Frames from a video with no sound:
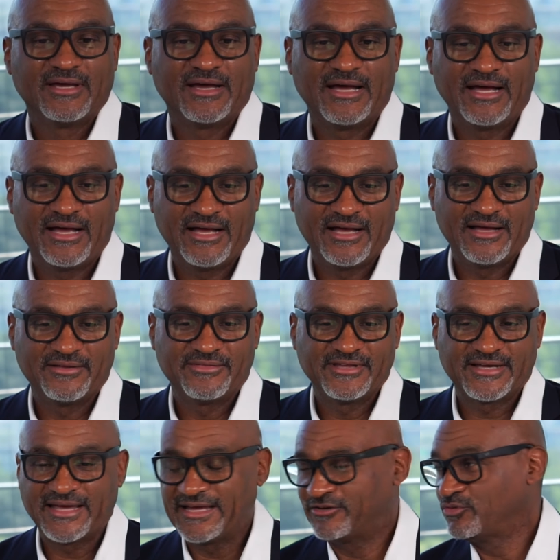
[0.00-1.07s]
Uh, I
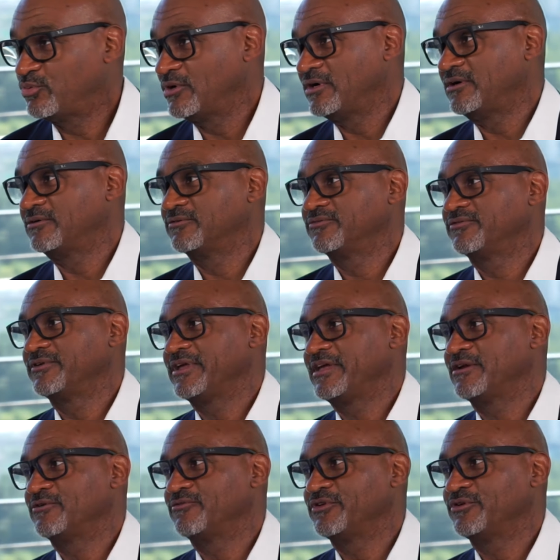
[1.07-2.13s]
think I had twelve
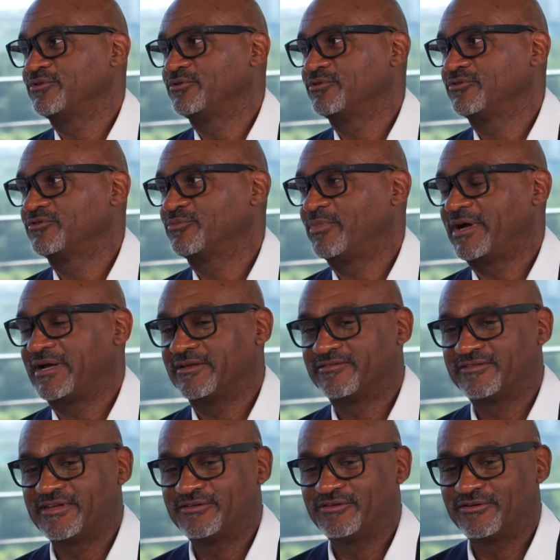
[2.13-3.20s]
interviews my
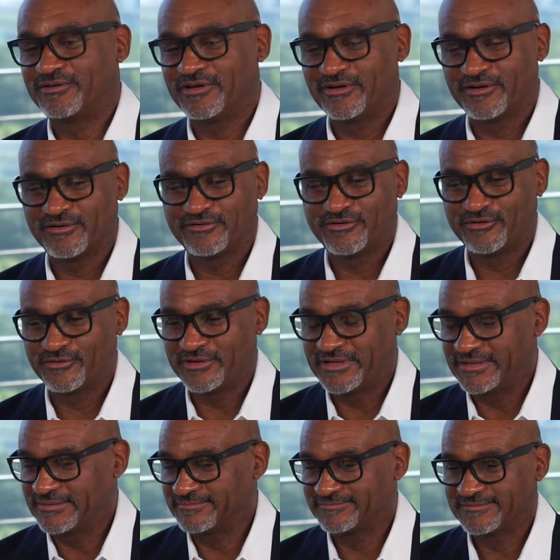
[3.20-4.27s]
senior year
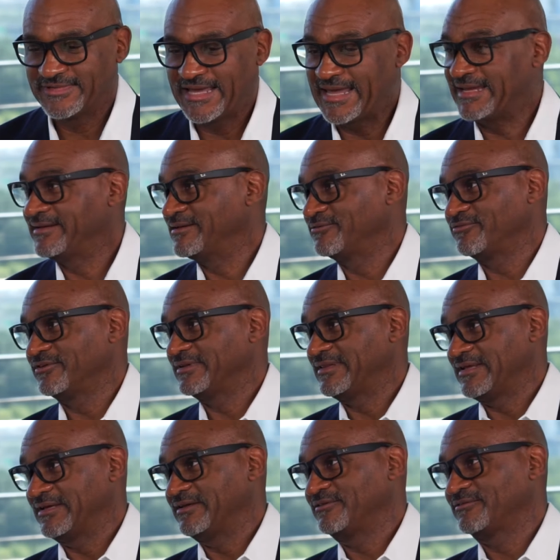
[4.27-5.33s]
doing eight different
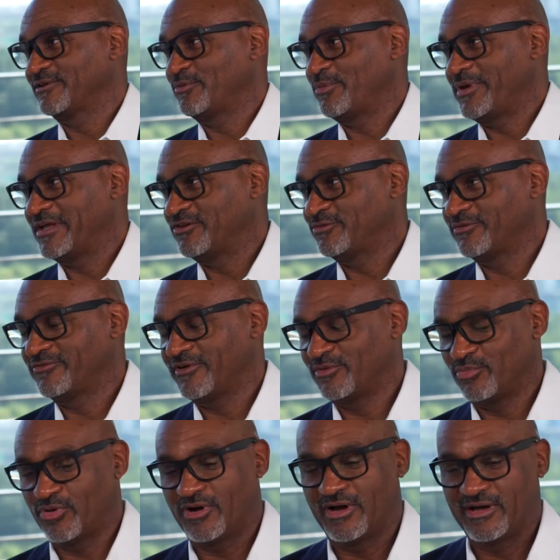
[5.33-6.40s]
things. So my management was very
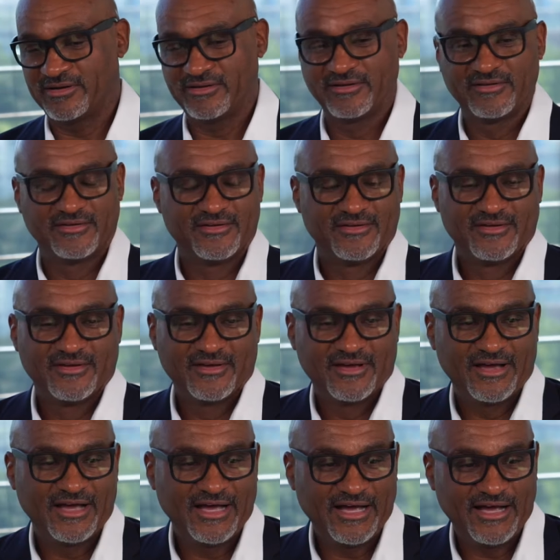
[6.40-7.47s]
broad.
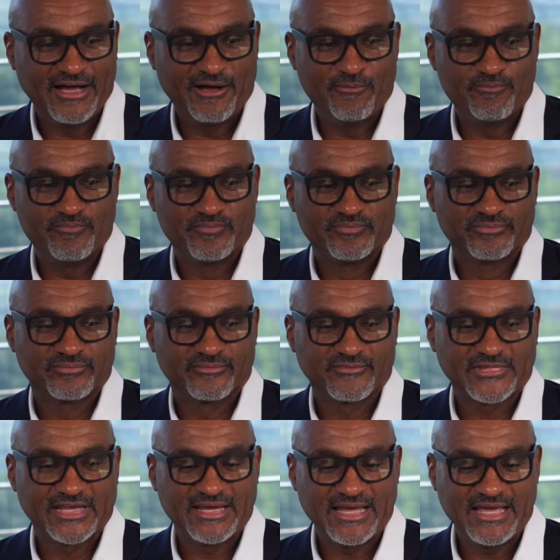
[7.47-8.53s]
Um,
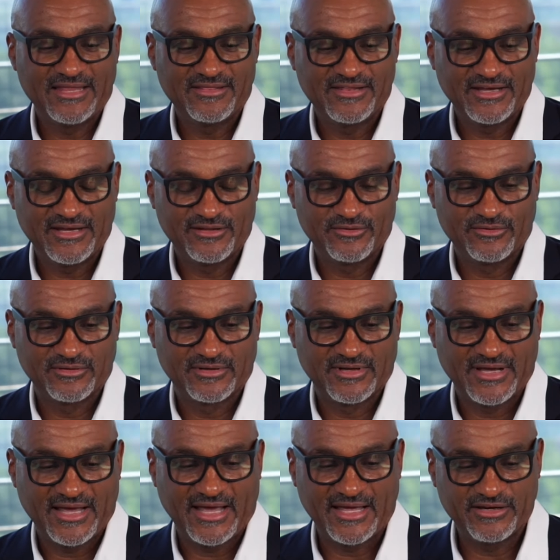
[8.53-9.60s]
and then
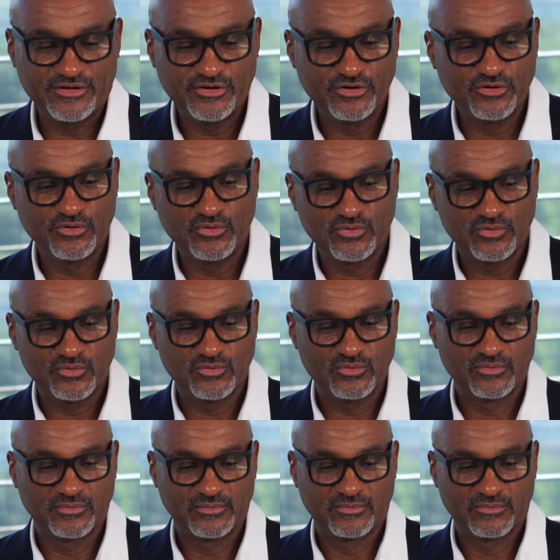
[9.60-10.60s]
I knew